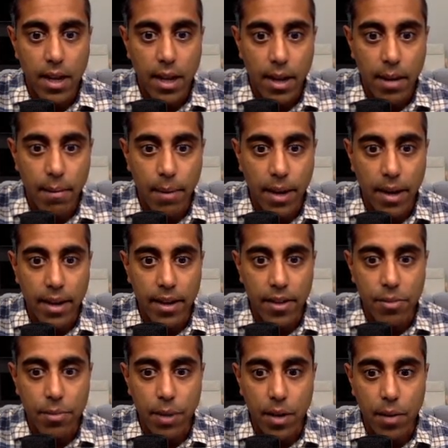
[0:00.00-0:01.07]
And my
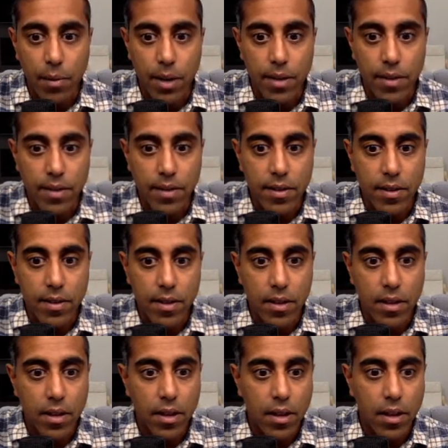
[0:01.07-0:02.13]
next pick
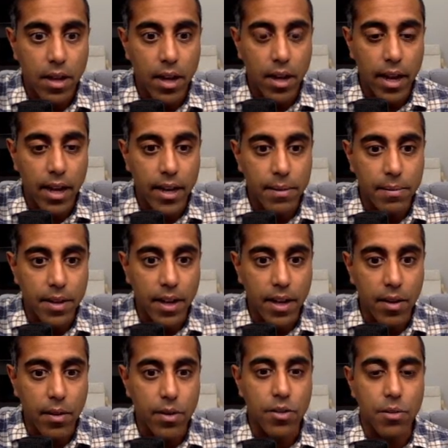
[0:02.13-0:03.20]
ended up
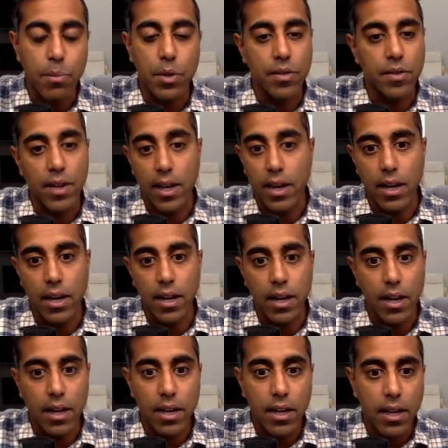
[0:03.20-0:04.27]
taking Christian Pulisic, and